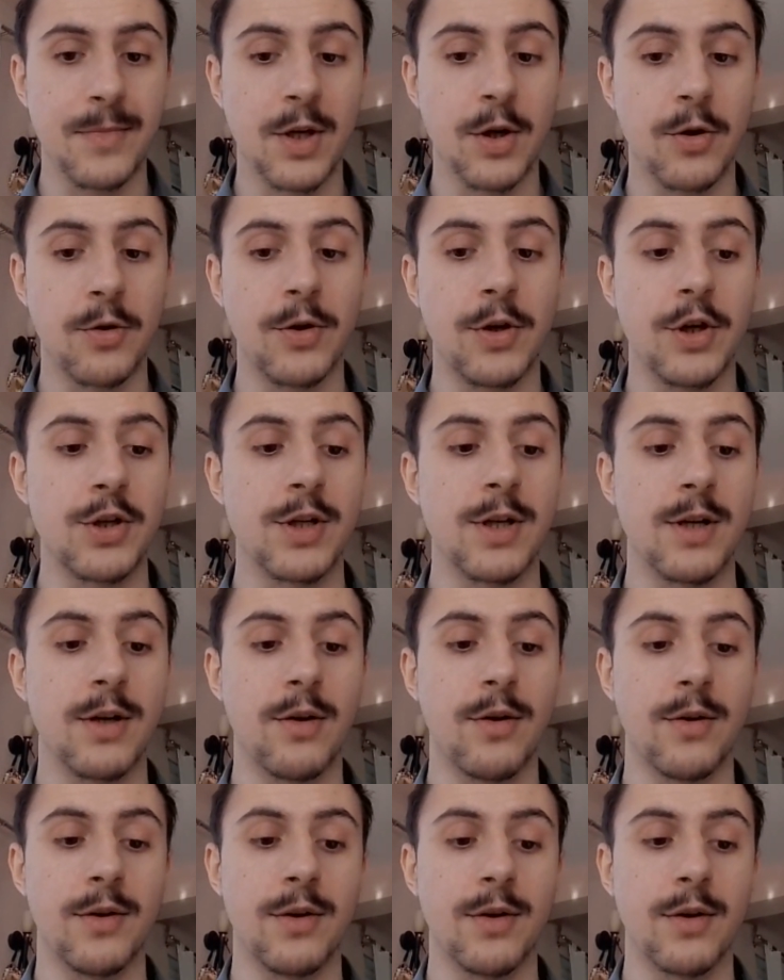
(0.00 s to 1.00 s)
conditional
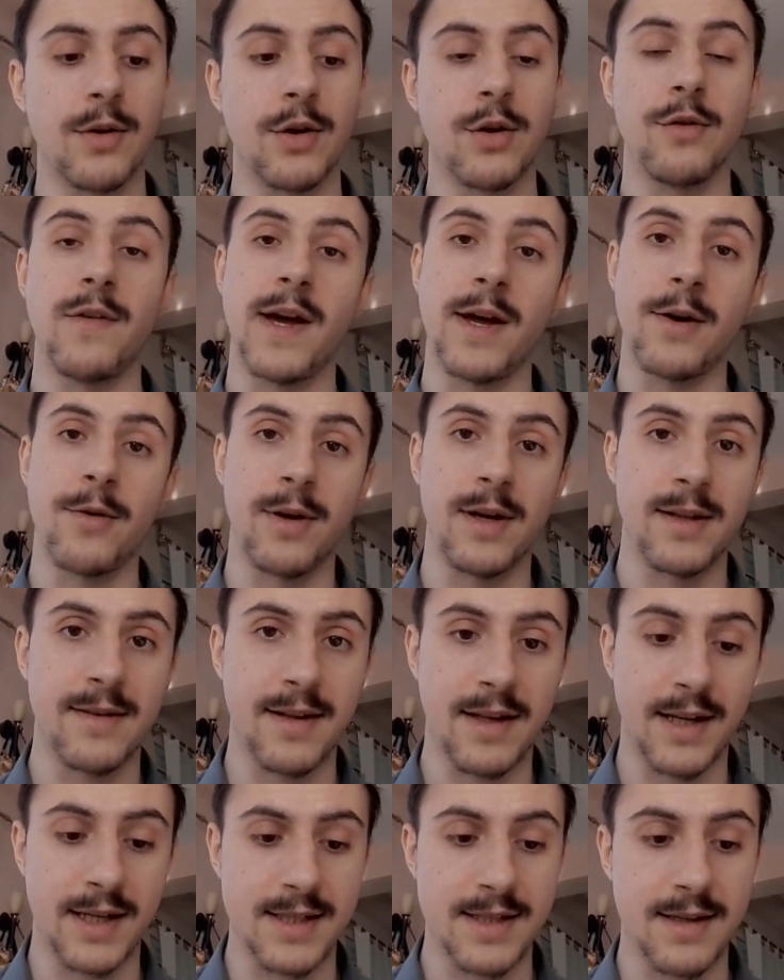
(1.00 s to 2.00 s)
on covariates
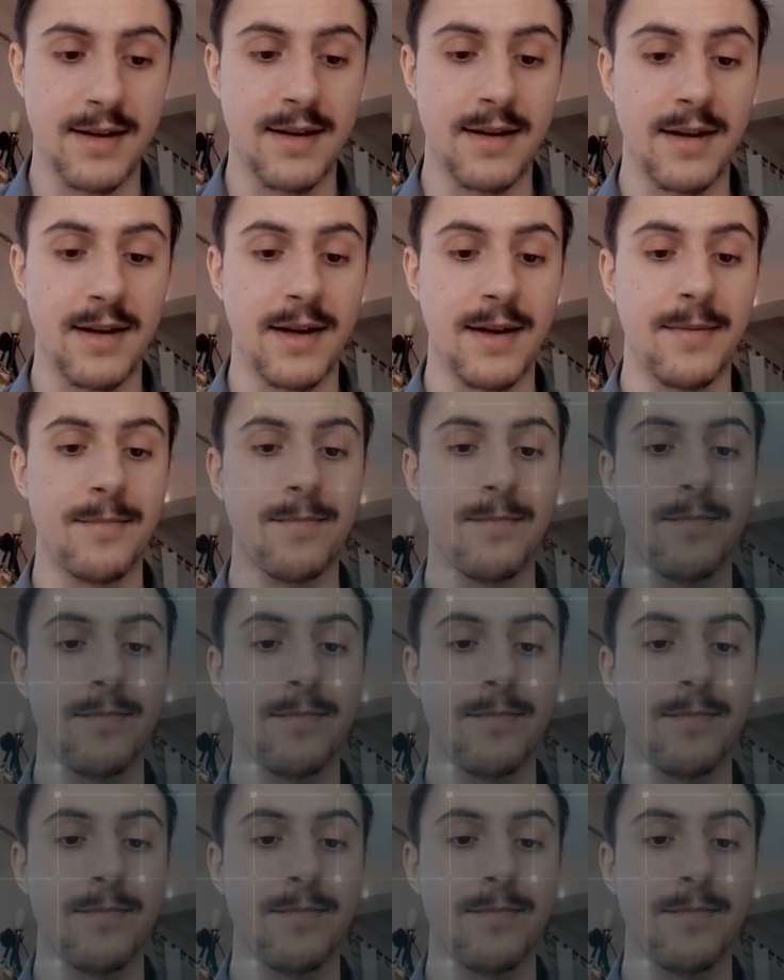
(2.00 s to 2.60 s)
xi.